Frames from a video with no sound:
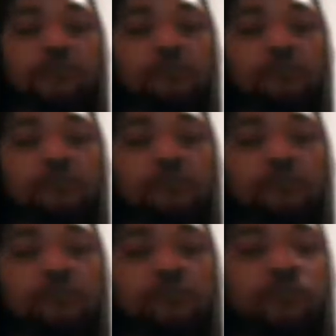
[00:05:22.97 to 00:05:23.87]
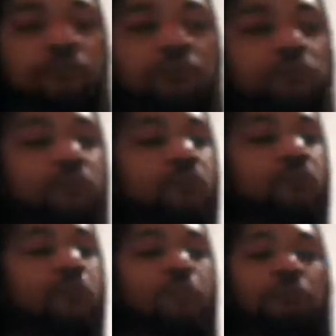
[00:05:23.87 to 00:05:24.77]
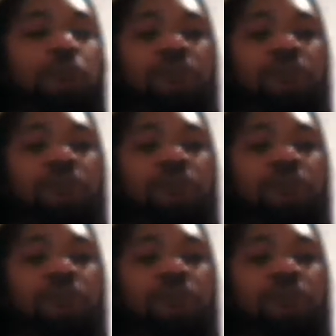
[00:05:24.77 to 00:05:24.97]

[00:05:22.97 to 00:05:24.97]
(silence)